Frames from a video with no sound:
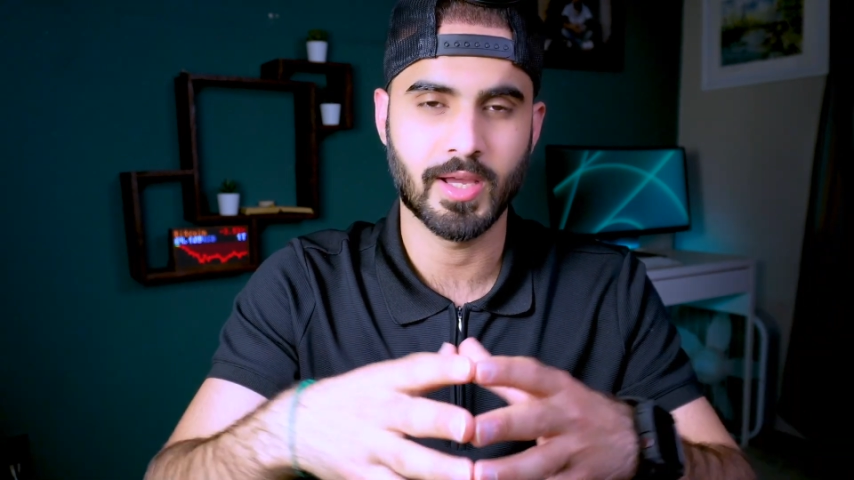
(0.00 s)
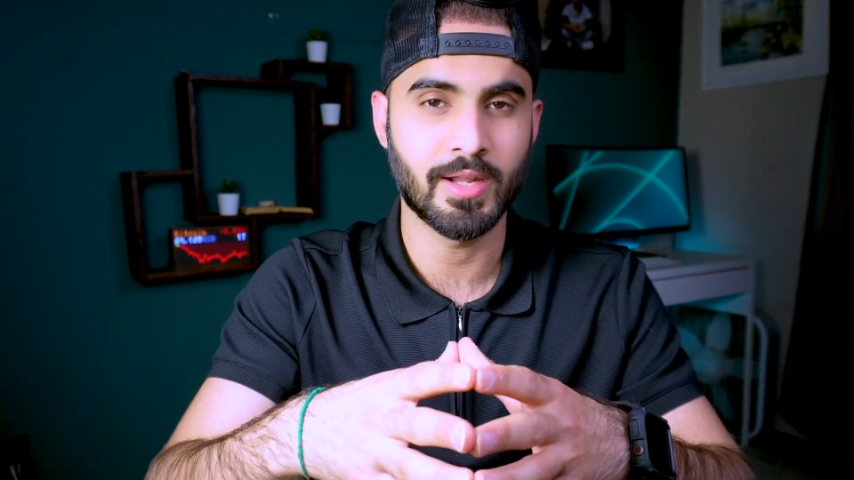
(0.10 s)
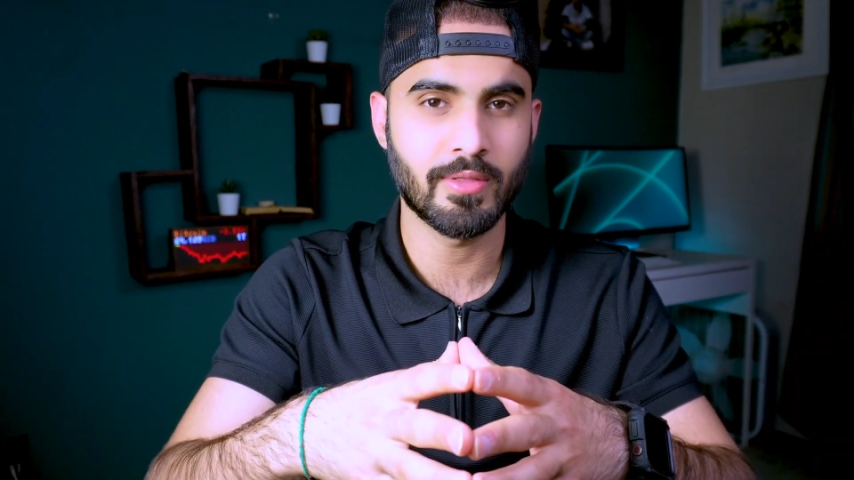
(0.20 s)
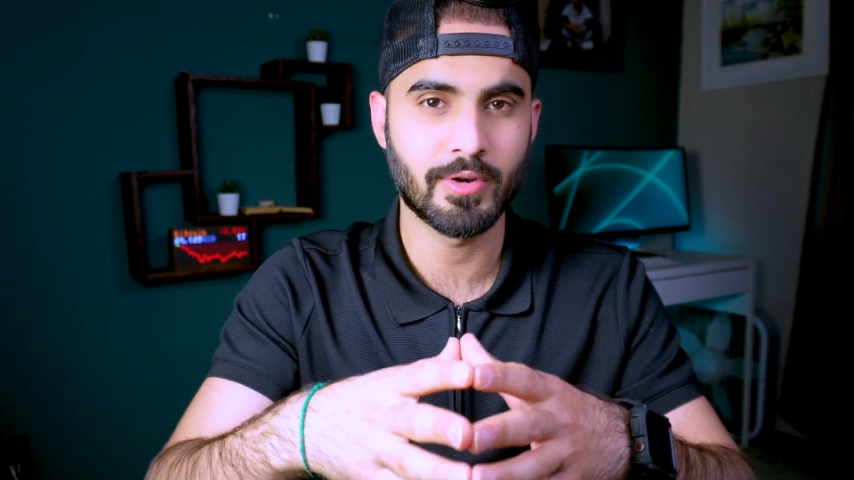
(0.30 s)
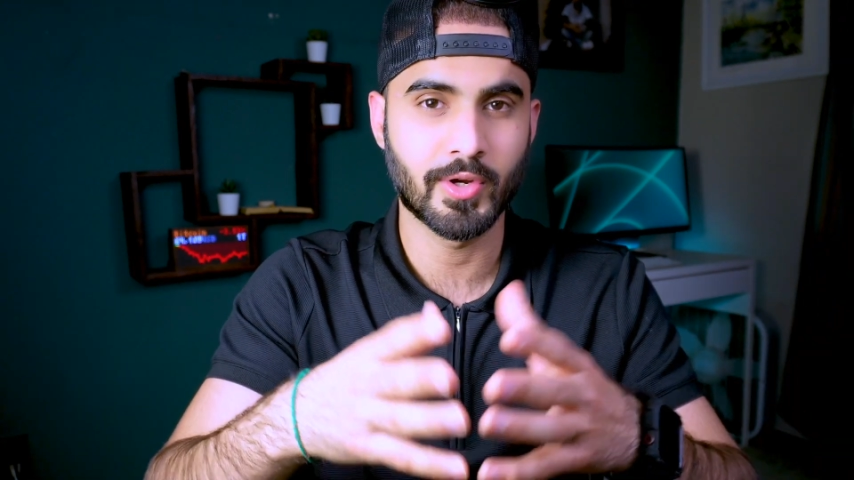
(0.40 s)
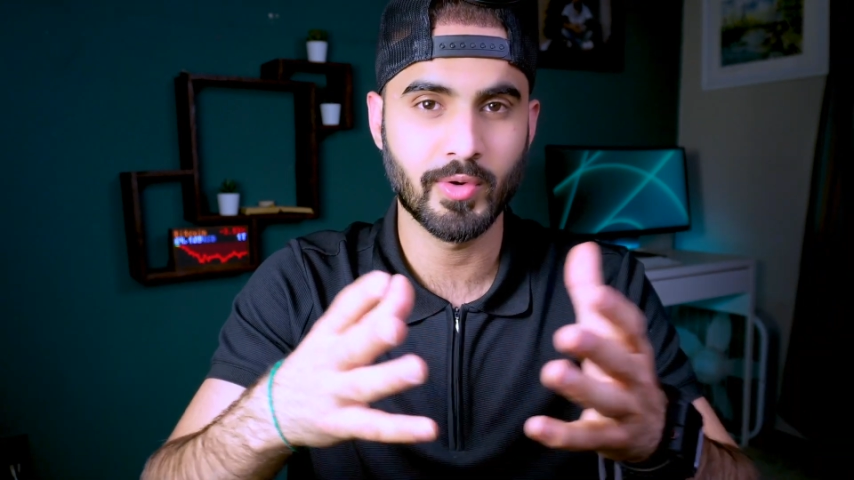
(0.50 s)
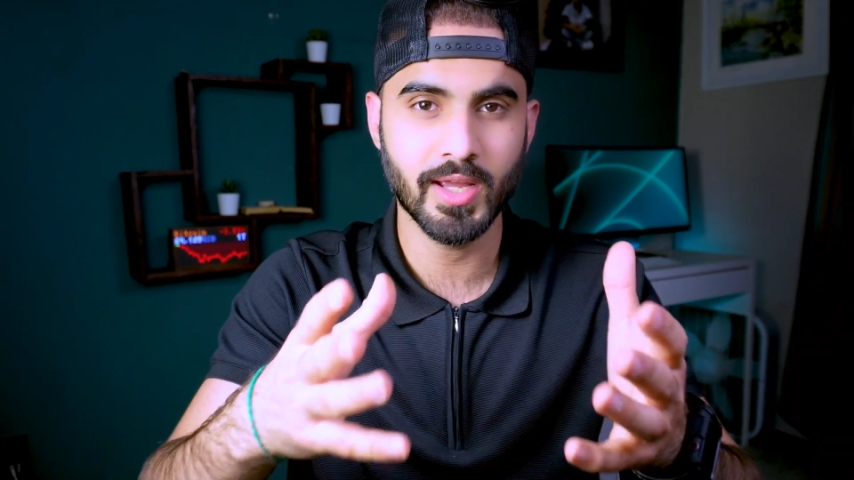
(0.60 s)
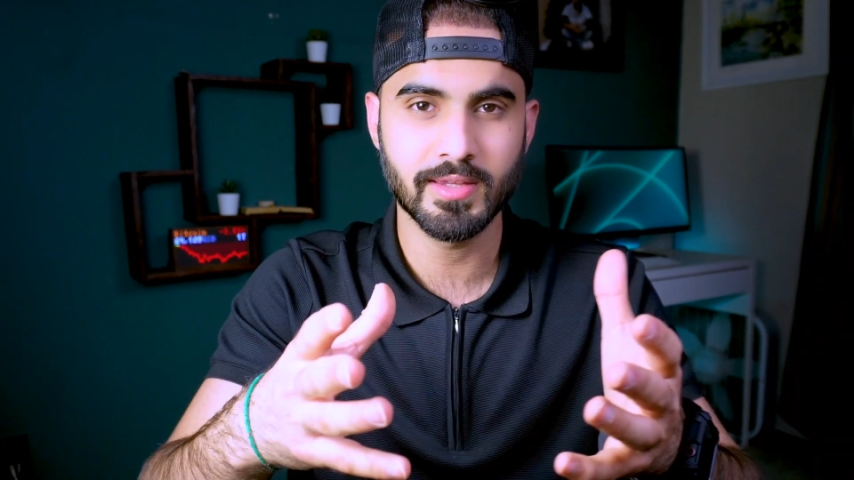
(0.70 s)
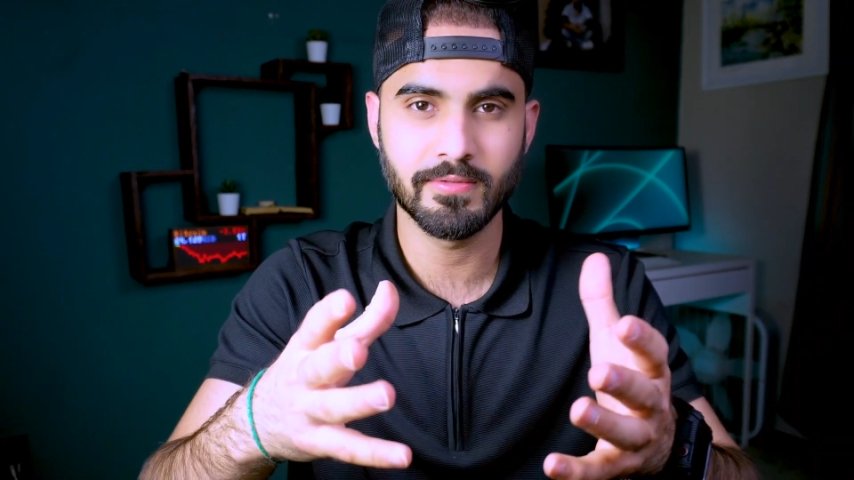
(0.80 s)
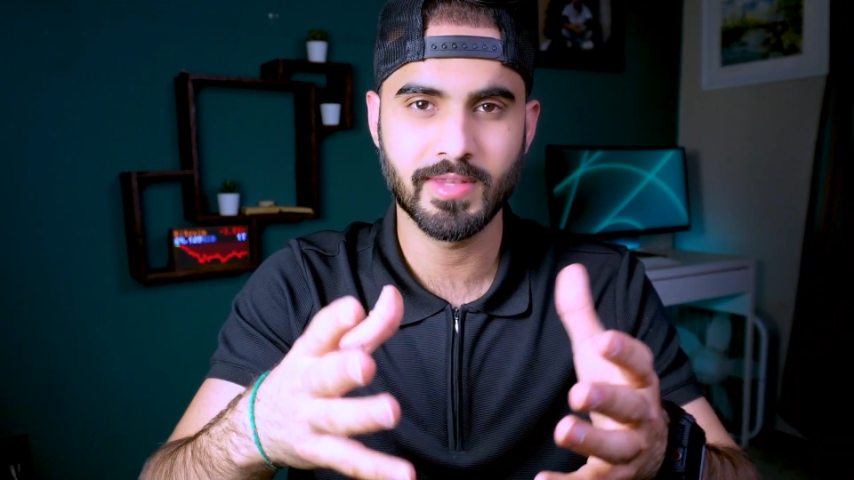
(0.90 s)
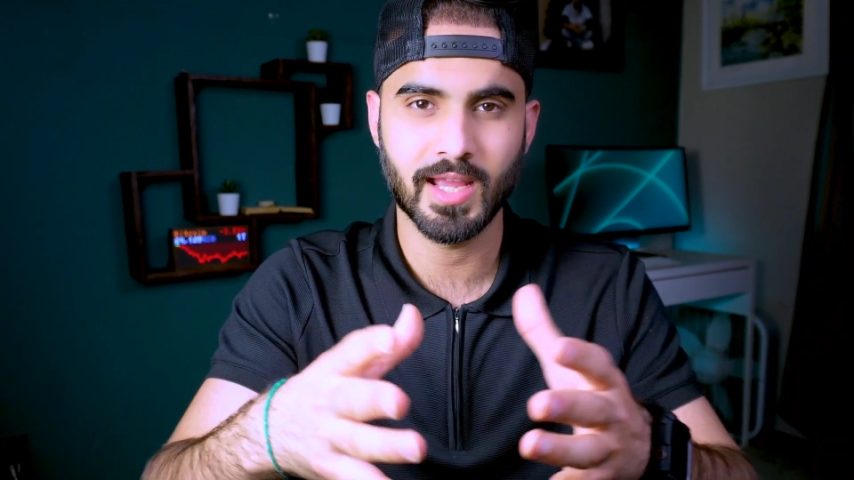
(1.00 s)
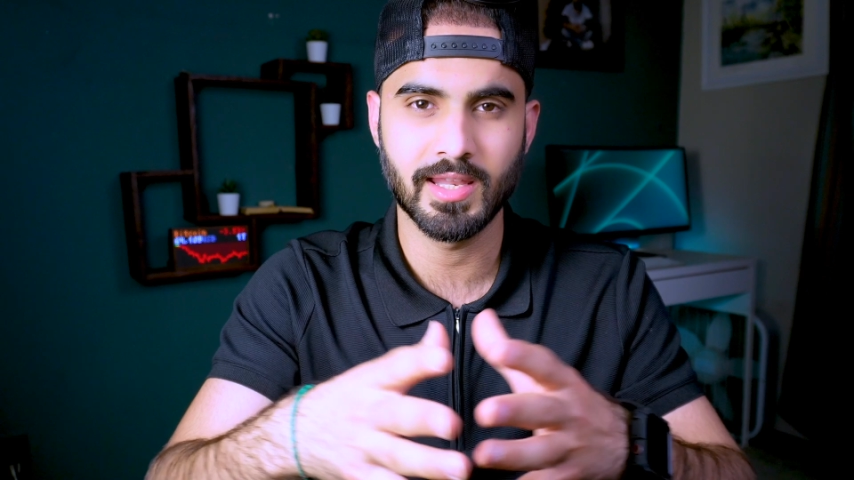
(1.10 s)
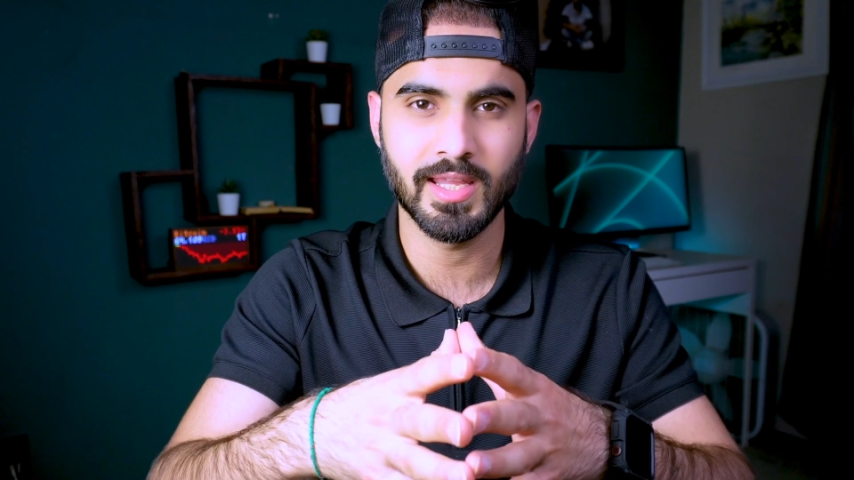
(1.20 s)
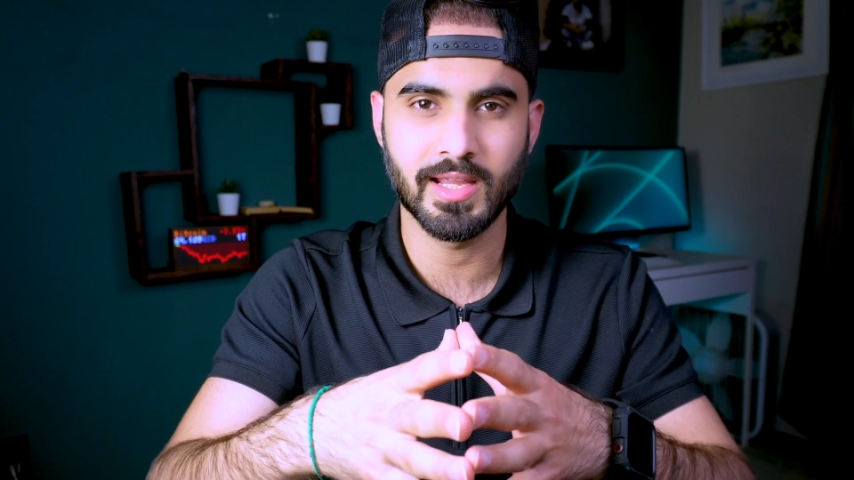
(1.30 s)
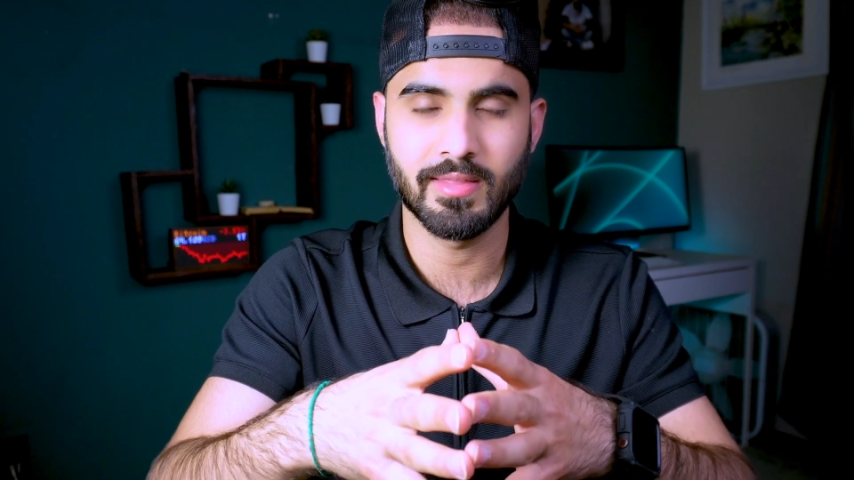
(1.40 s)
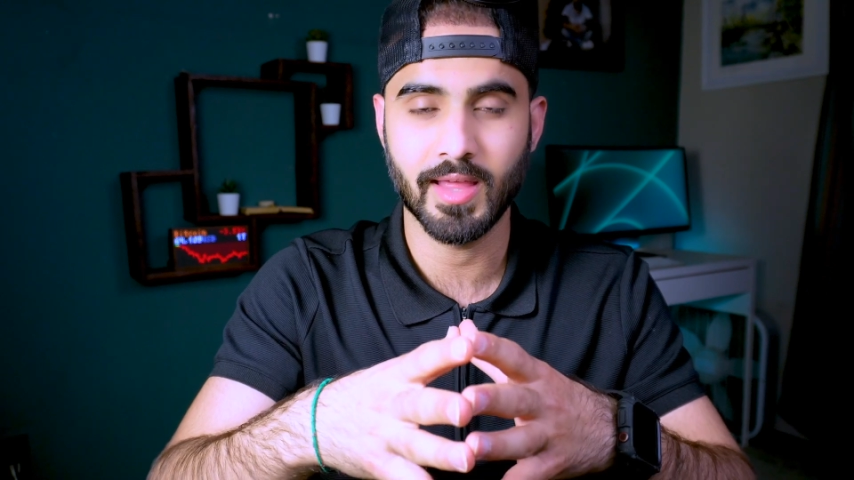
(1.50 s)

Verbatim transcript: Another creative technique